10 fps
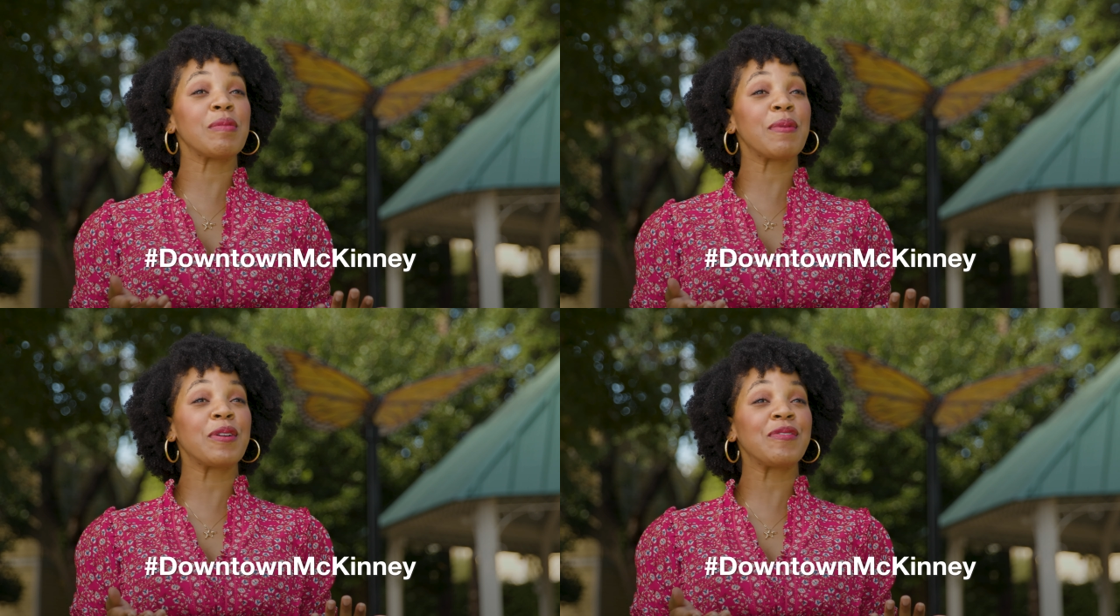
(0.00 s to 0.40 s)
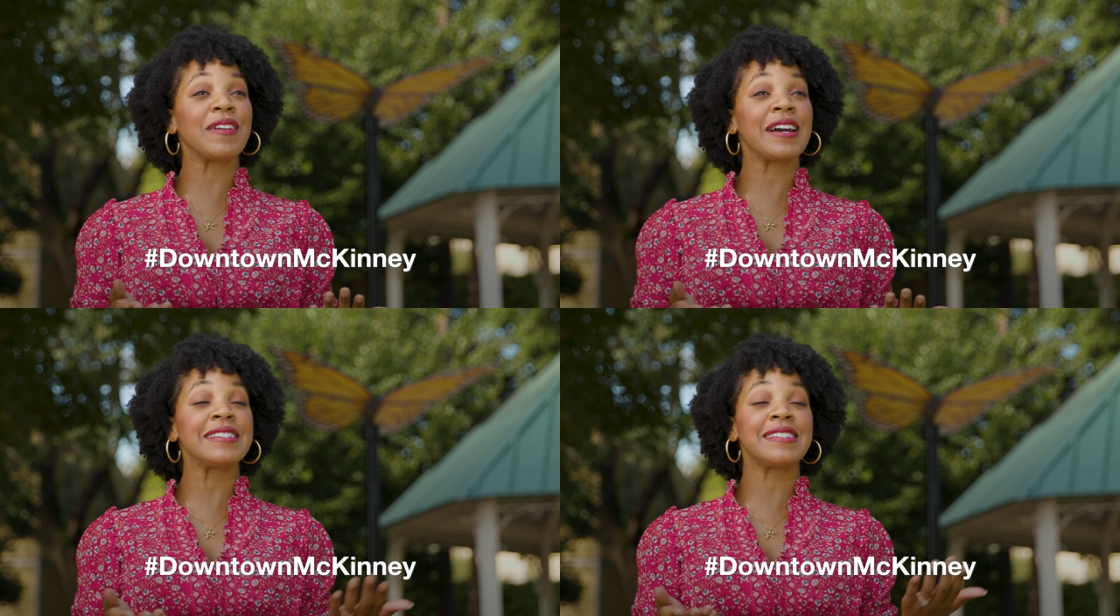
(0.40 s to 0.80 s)
of the
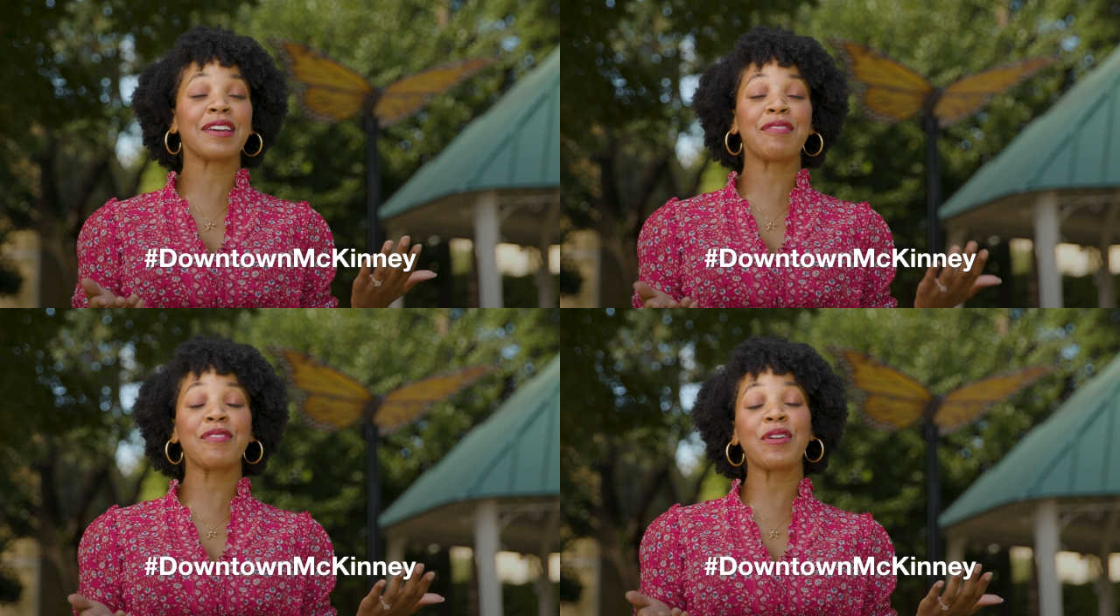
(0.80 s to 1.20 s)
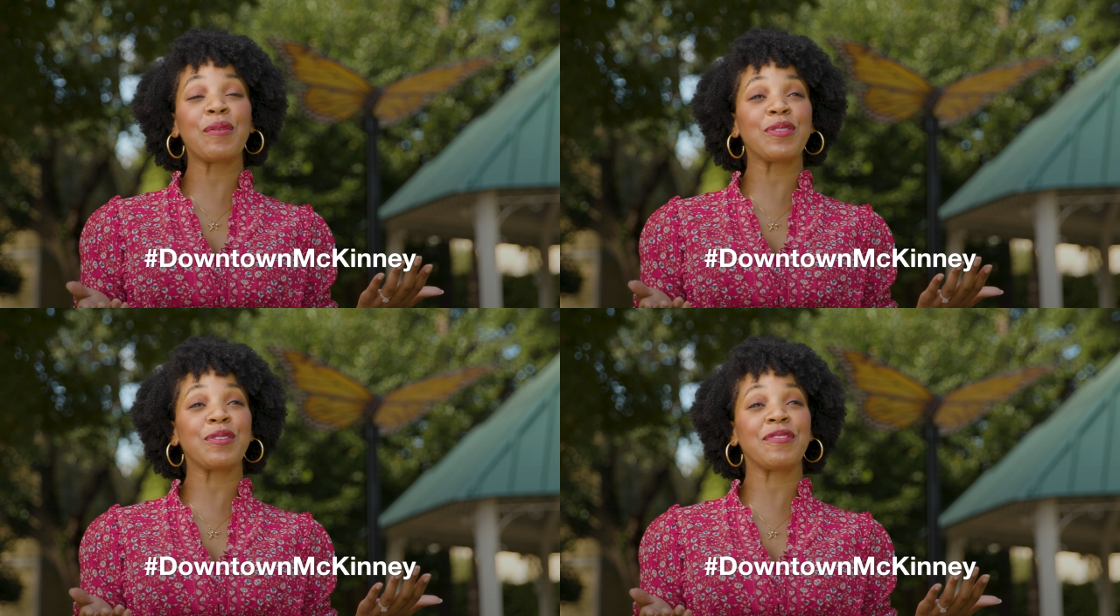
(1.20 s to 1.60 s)
butterflies, take a
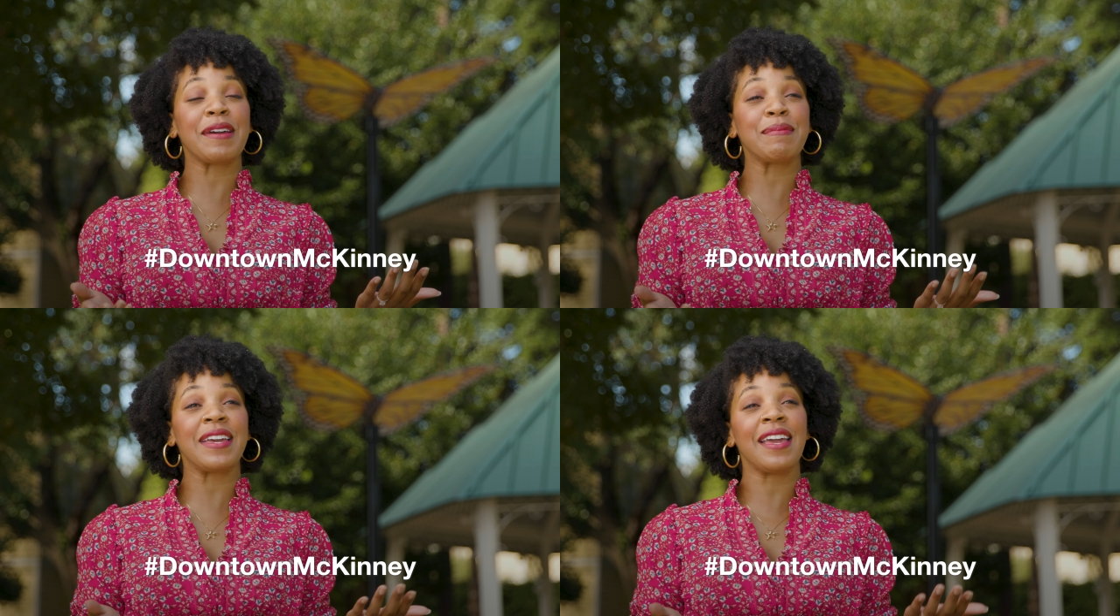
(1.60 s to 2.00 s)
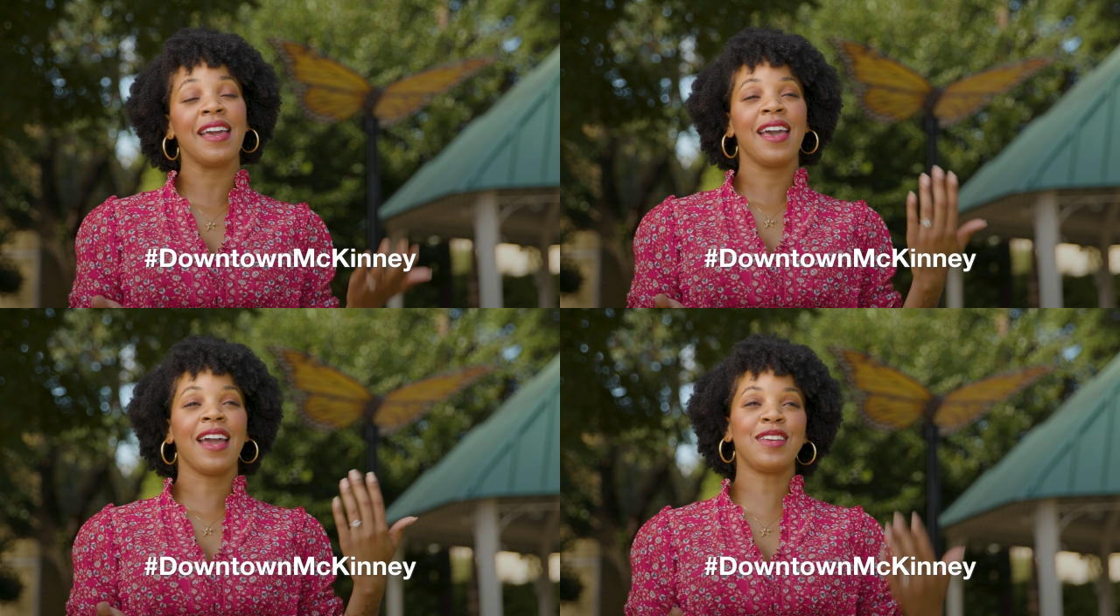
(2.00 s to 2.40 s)
photo with your family,
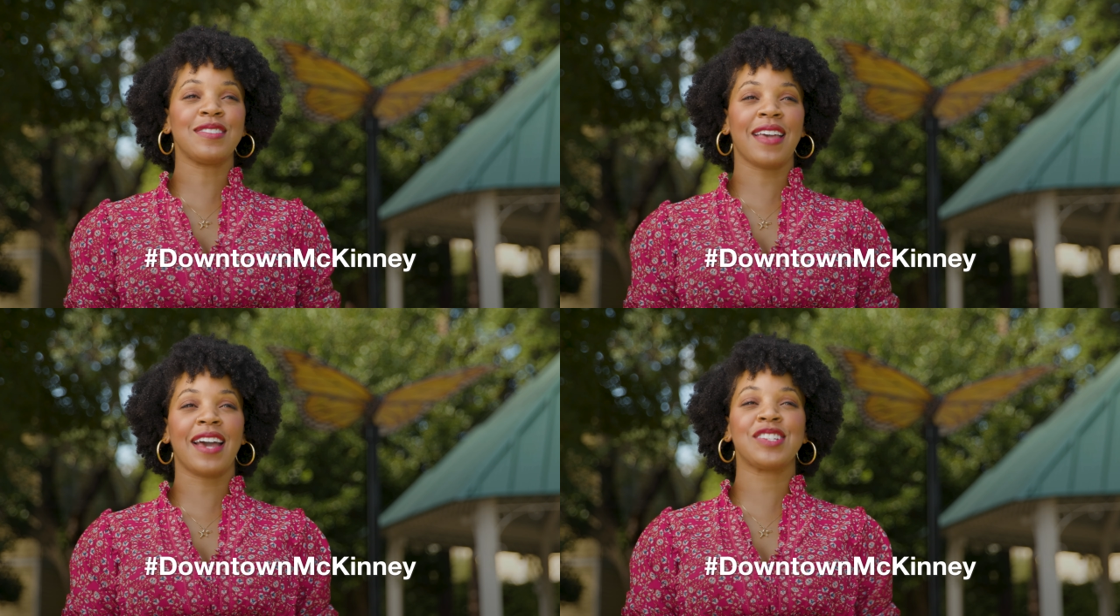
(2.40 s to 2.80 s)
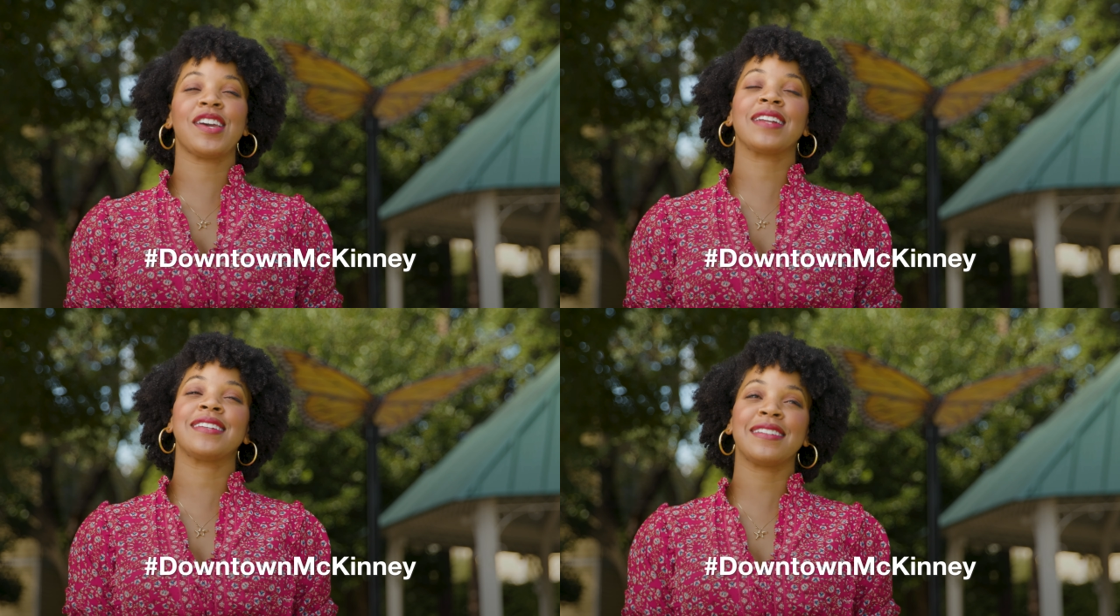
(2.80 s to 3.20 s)
and use the
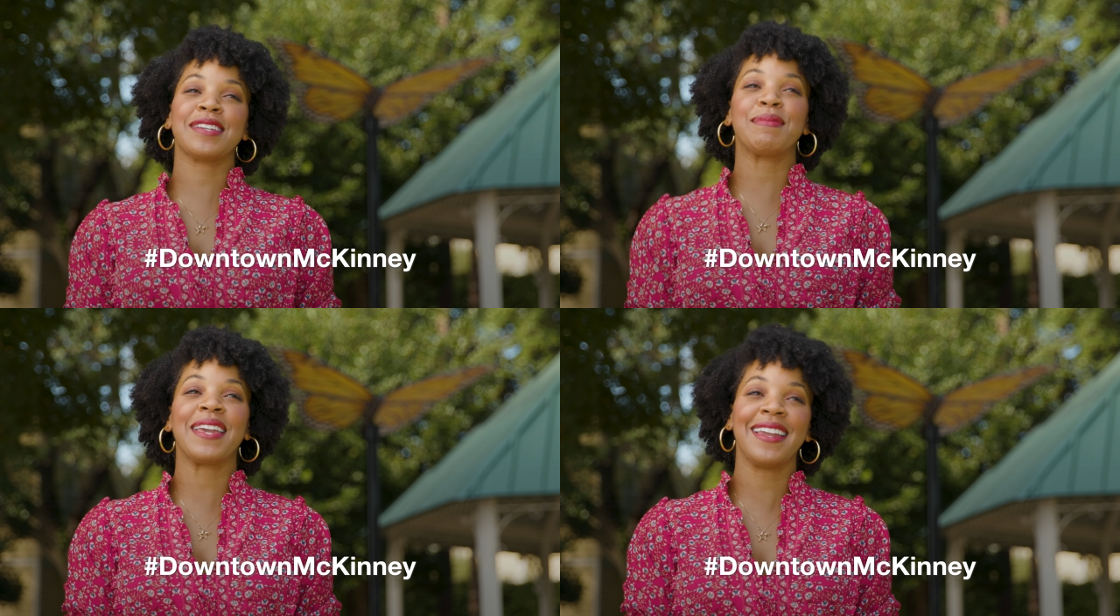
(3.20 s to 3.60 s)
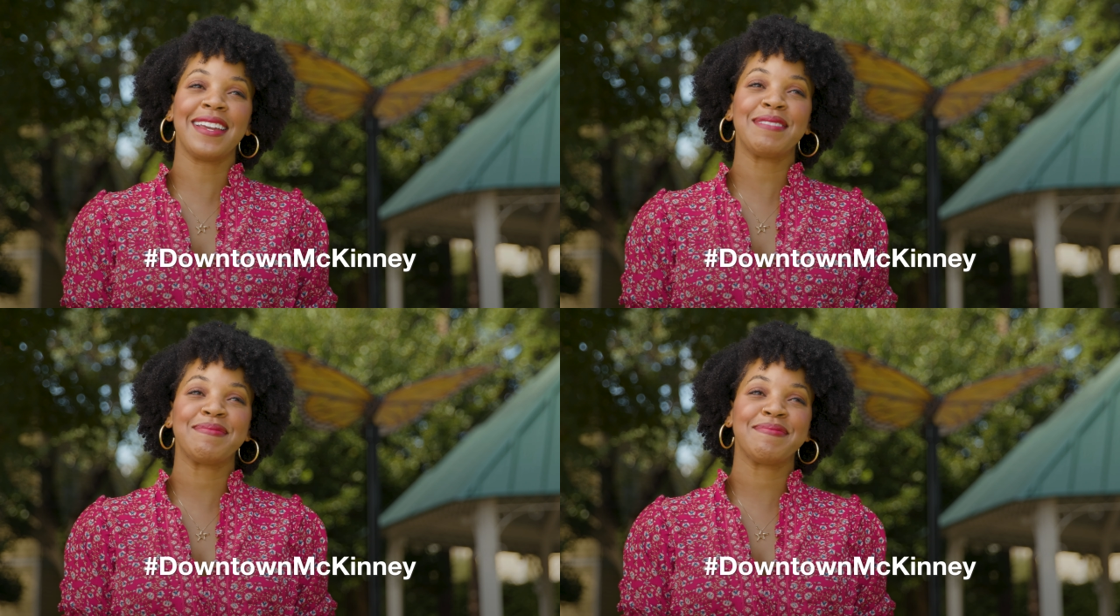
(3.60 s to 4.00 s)
hashtag downtown McKinney.